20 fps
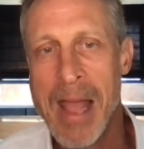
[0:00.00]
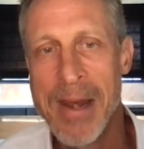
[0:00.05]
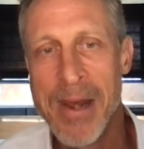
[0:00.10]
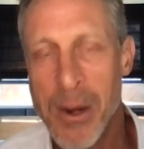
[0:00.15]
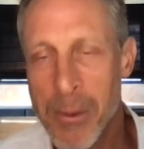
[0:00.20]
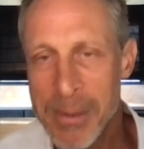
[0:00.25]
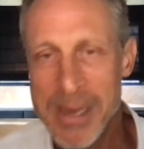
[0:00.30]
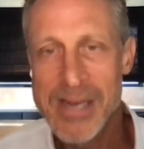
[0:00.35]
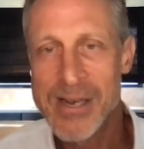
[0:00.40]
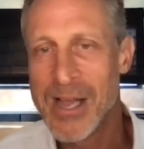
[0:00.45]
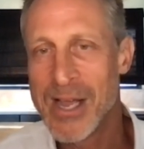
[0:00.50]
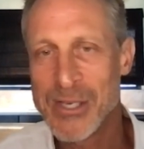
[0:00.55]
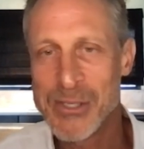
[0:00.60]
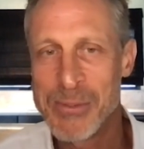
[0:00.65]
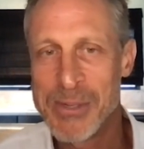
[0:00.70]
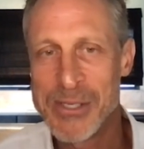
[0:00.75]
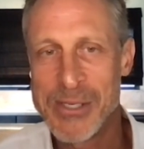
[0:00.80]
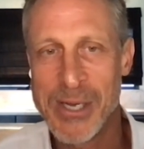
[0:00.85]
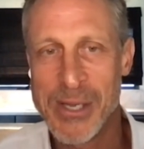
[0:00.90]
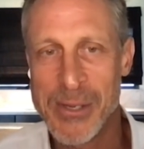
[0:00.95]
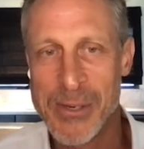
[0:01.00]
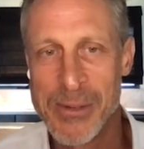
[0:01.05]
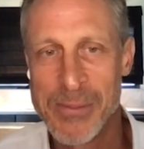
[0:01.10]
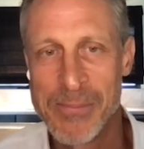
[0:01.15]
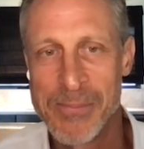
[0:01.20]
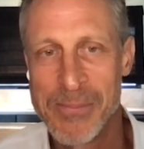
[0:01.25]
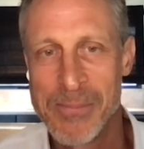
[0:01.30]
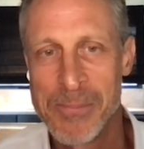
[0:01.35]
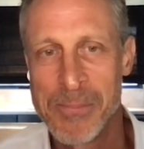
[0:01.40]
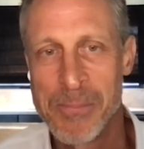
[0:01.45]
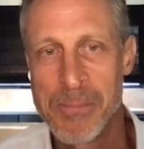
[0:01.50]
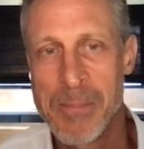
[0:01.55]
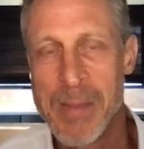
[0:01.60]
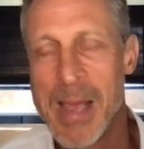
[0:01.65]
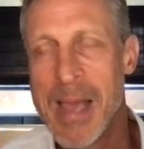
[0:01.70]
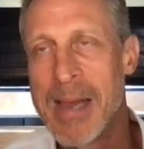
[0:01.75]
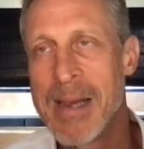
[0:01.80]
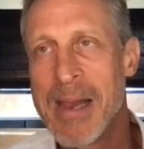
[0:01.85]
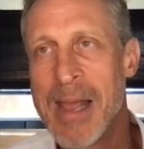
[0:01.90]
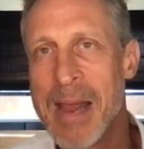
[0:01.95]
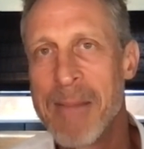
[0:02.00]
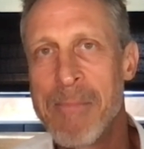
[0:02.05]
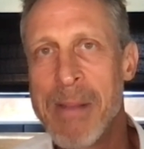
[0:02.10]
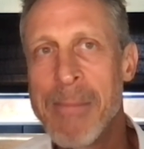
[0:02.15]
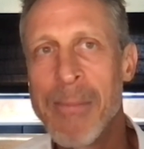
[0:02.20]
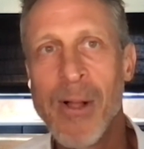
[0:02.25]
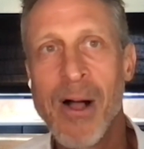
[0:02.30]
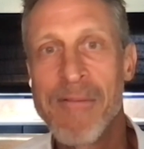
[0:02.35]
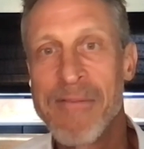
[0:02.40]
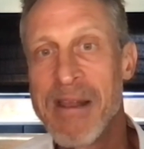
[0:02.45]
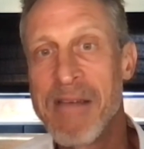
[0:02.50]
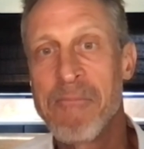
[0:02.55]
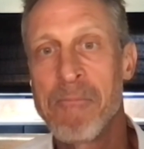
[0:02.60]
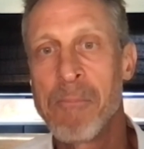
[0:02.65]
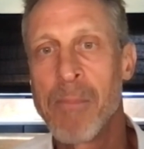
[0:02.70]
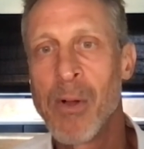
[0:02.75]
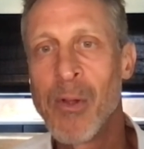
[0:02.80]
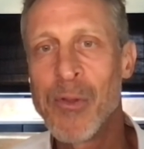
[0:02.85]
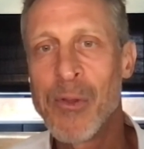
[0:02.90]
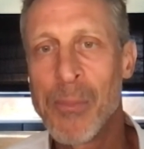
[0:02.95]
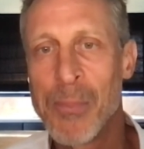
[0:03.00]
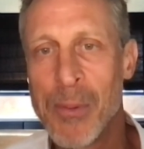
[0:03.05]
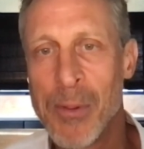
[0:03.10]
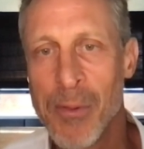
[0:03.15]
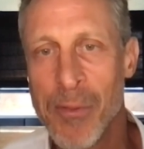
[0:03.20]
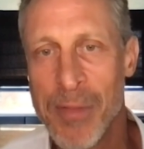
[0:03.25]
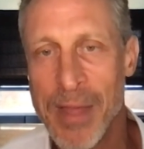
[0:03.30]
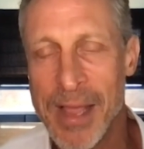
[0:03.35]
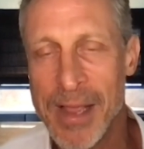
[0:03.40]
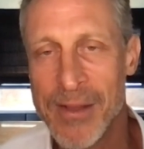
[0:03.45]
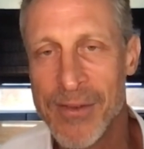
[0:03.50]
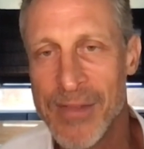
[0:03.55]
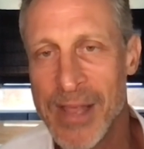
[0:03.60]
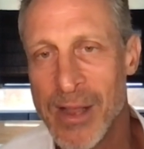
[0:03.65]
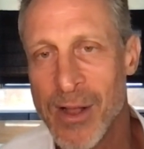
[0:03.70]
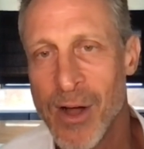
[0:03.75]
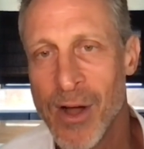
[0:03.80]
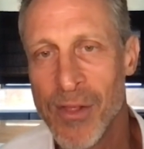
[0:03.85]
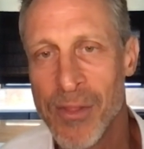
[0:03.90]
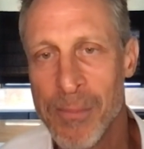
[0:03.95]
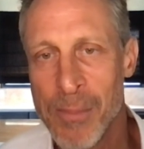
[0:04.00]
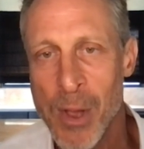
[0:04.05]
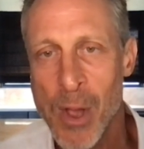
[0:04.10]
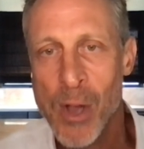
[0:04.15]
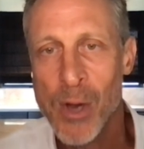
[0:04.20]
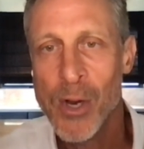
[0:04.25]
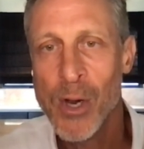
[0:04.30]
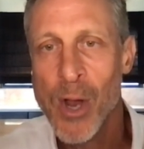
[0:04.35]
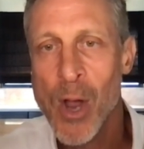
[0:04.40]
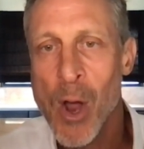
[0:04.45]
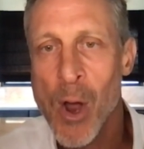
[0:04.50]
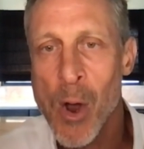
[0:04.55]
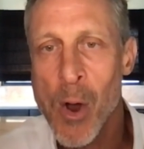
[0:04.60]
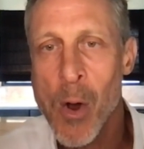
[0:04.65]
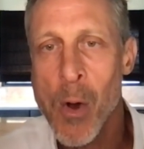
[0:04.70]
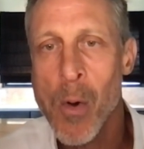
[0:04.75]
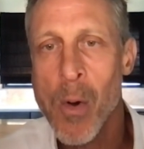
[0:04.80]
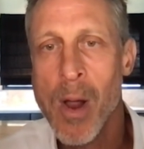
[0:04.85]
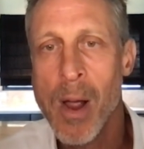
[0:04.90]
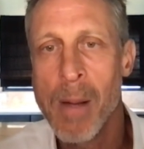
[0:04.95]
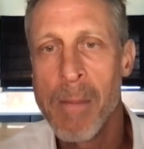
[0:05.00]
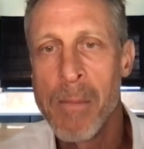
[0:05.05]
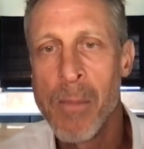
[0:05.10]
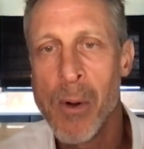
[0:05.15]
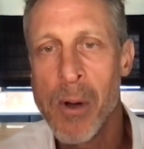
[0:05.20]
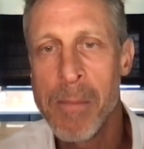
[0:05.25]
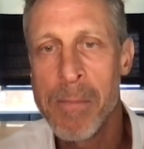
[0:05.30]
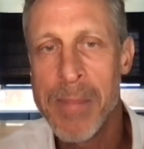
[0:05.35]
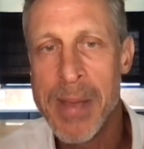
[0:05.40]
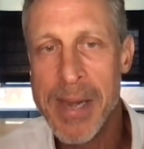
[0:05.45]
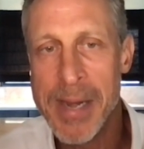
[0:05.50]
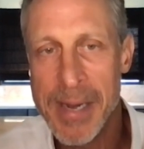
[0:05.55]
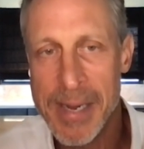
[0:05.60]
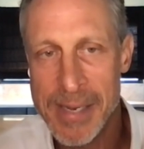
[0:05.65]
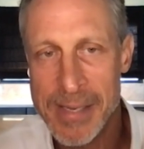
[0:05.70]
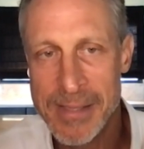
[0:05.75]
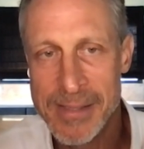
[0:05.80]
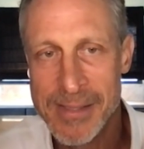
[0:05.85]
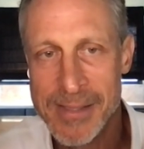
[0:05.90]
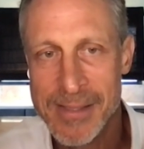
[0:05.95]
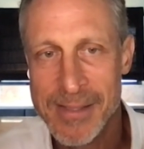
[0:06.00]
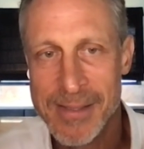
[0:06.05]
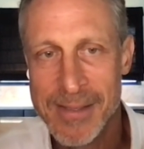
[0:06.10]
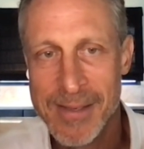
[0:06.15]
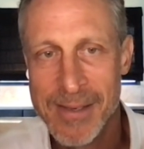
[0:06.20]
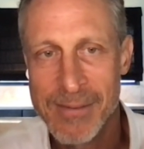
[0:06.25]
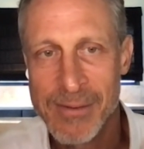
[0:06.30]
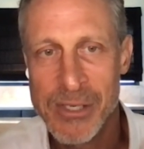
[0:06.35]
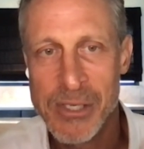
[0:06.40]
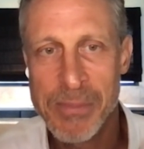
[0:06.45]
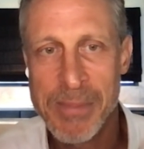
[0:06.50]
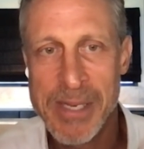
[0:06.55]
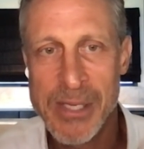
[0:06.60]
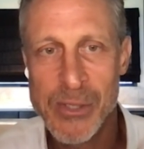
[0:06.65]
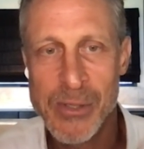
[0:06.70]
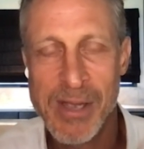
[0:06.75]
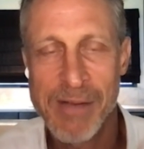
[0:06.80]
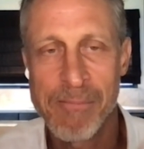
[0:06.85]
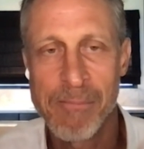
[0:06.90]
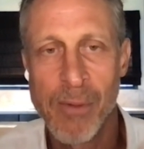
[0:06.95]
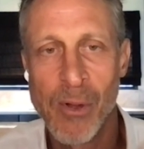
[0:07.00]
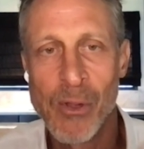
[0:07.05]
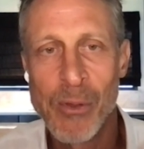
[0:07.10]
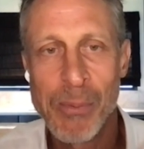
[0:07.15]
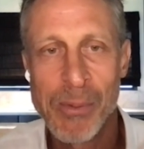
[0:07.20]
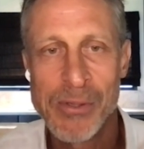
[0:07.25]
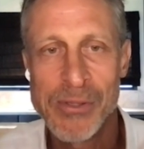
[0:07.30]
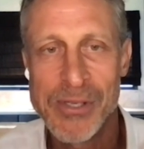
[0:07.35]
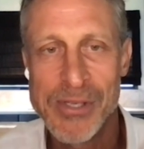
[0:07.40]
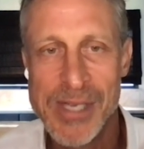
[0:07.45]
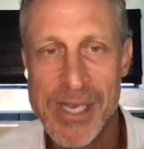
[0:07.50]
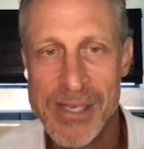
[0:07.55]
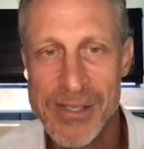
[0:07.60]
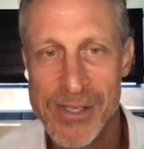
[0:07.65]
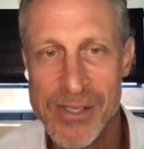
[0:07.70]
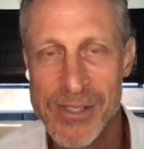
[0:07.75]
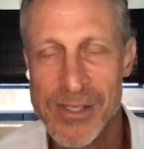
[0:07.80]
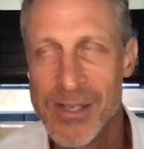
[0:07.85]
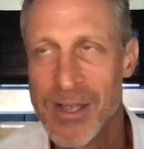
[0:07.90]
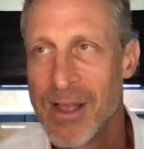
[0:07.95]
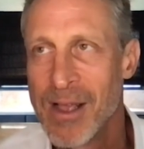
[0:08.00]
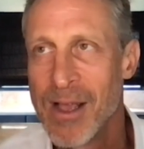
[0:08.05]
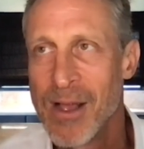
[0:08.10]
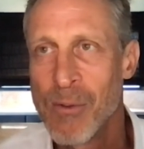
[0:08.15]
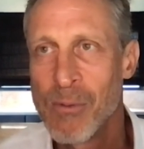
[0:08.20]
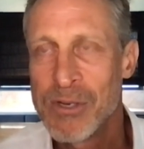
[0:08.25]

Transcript: and nobody talks to each other and and people often have multiple things they call them comorbidities which means you have multiple diseases